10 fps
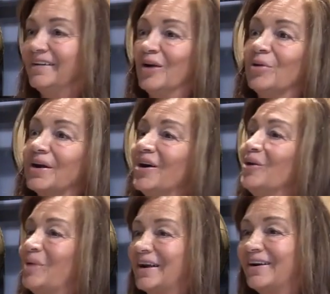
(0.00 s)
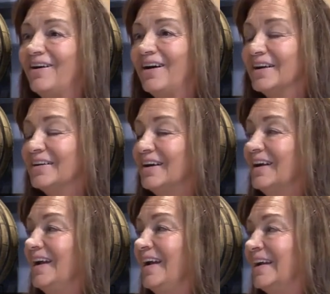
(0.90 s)
And I'm like, oh, my God.
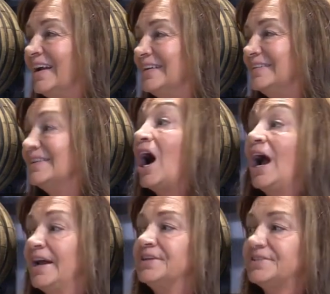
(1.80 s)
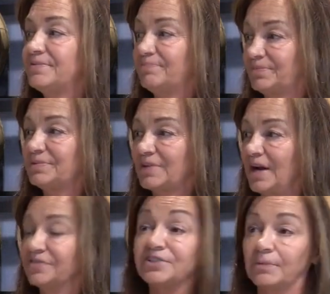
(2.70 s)
And I had
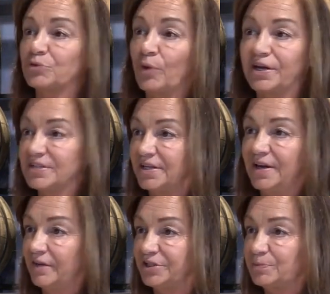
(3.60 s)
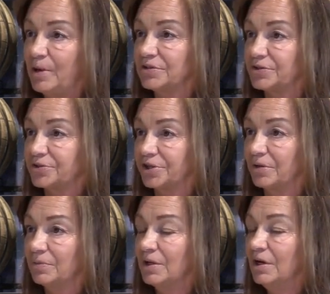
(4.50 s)
kind of stepped away because I didn't have any
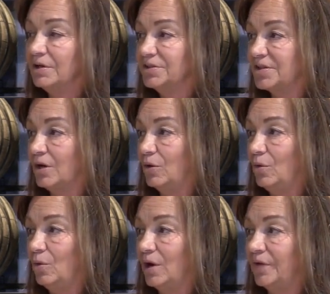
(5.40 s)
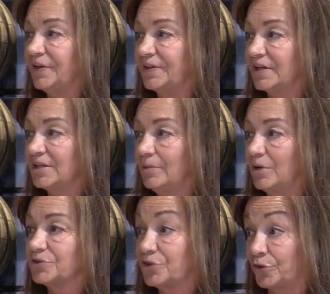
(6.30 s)
sponsorship. So I think that time
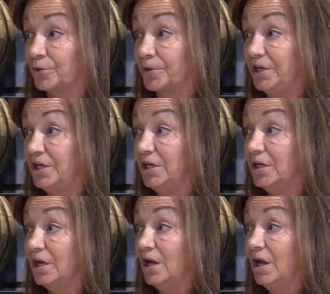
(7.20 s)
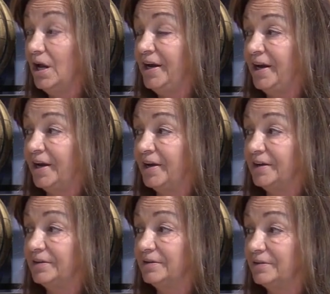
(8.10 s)
I was 30
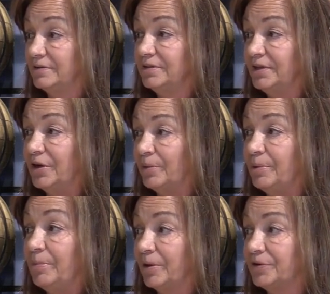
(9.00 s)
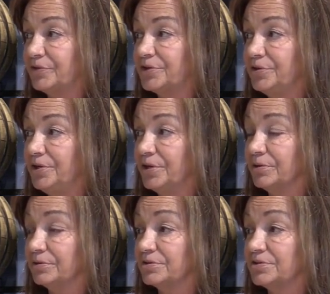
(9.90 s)
and, you know, had been married for 2
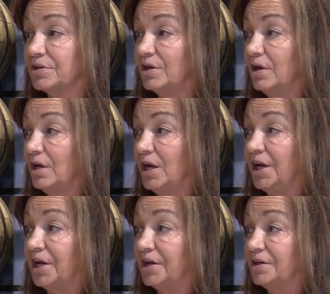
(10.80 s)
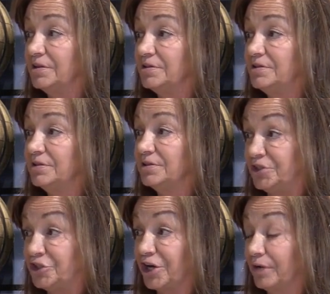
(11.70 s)
years and
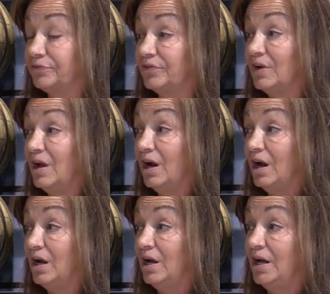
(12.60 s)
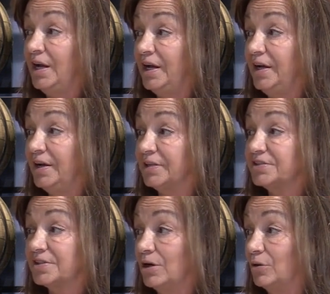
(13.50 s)
to Jeff.
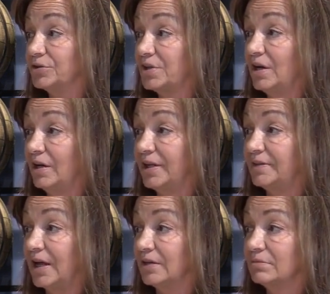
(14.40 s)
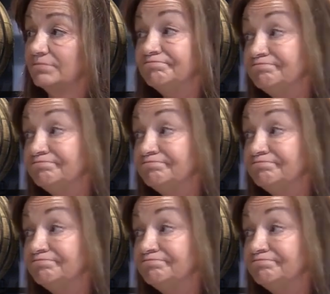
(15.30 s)
And so it was kind of like that.